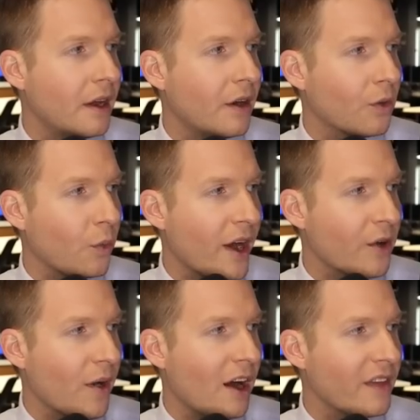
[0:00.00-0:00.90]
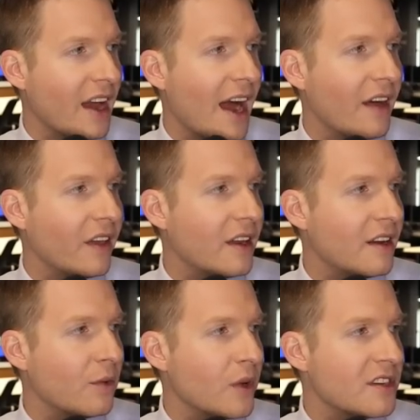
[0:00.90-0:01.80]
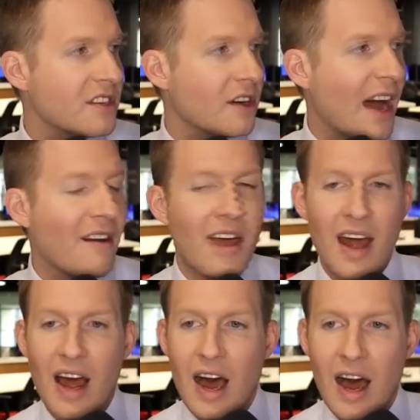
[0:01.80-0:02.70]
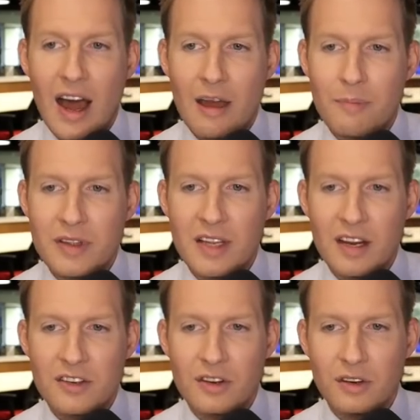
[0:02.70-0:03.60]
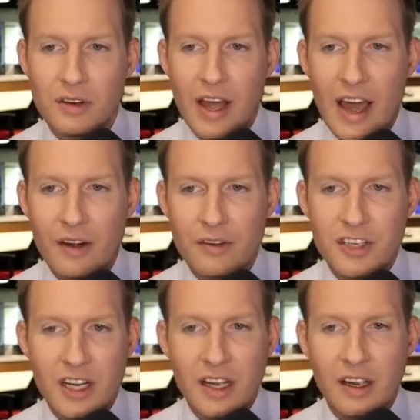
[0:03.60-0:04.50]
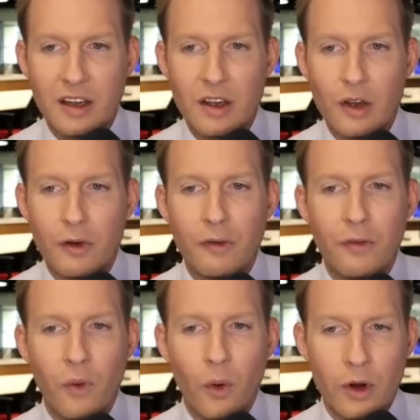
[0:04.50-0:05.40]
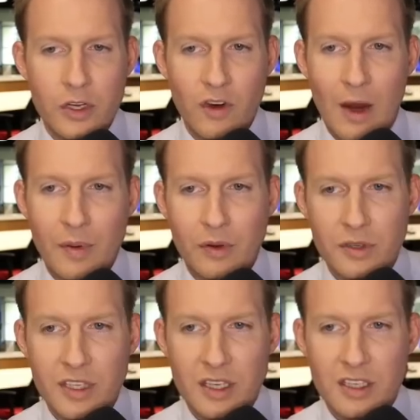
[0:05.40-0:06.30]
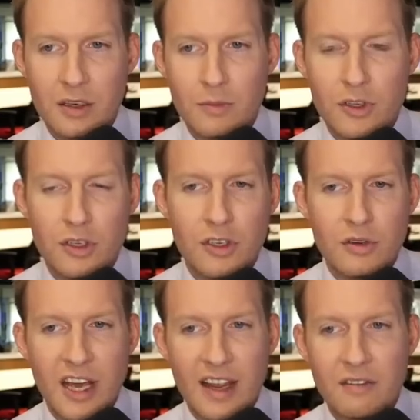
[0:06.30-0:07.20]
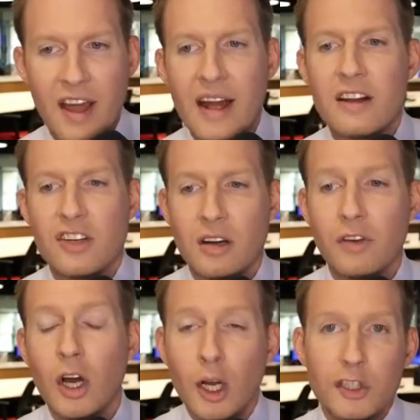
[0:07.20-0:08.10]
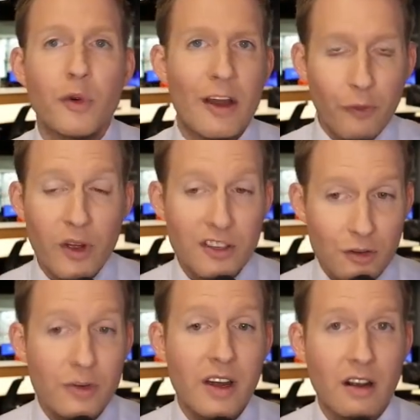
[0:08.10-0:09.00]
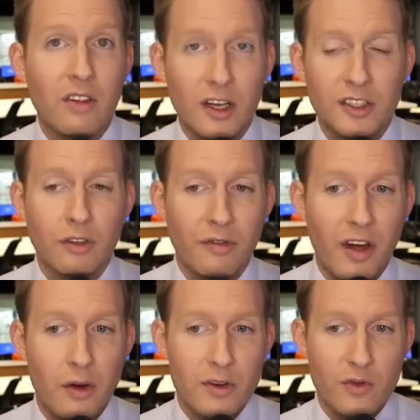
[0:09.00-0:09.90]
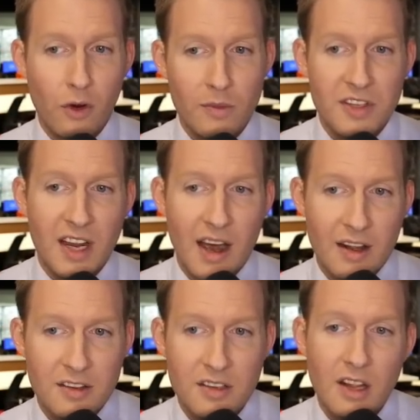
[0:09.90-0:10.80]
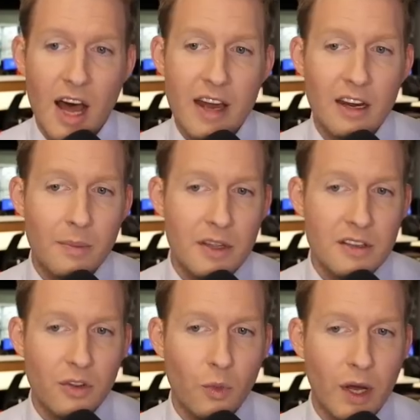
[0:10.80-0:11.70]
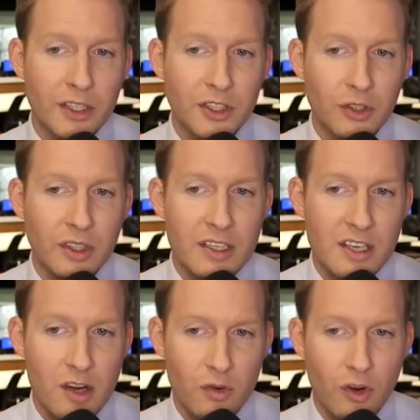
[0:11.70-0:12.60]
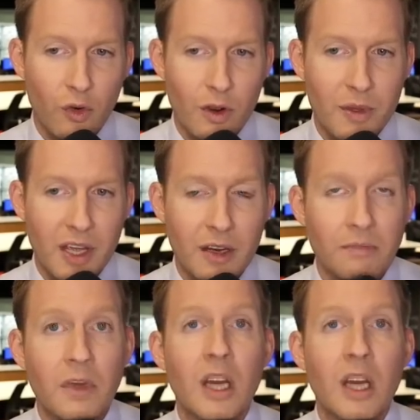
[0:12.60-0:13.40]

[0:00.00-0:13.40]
right around the island, and we still have that high potential energy for tropical systems to take advantage of. So if we do get a cluster of thunderstorms to kind of slide up into the Western and Central Caribbean,